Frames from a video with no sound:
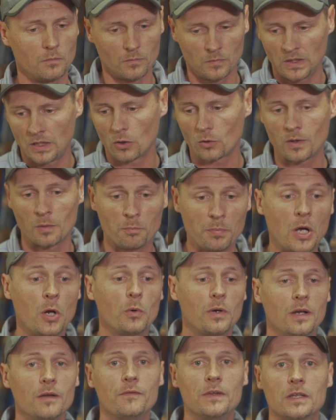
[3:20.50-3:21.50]

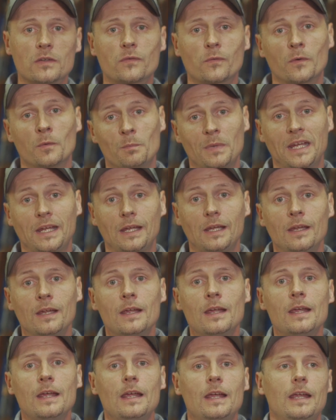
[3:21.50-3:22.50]
component of this for me,
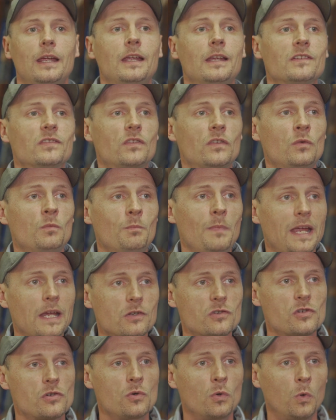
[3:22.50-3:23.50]
is to make
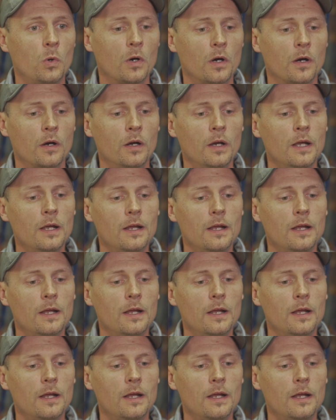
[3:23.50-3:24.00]
sure